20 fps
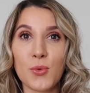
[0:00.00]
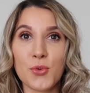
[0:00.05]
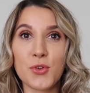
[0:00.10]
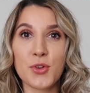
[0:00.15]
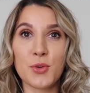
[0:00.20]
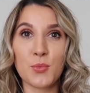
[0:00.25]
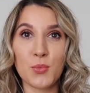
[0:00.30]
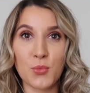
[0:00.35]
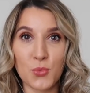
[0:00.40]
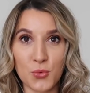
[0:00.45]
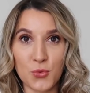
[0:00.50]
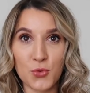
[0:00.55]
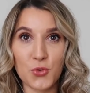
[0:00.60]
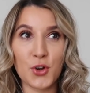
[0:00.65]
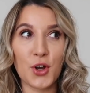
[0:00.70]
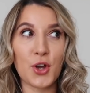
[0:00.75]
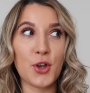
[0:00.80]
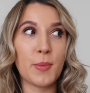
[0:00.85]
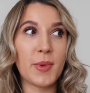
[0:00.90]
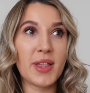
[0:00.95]
autumn
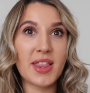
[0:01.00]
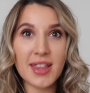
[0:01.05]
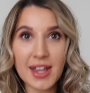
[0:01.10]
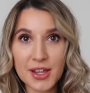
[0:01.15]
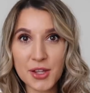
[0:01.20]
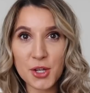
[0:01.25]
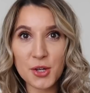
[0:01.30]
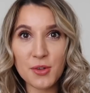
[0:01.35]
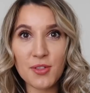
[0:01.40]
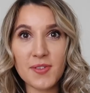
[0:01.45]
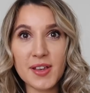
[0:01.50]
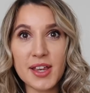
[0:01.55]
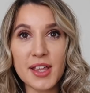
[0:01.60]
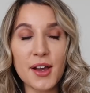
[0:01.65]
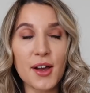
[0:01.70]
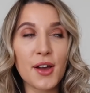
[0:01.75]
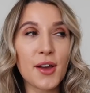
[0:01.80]
wardrobe essentials video.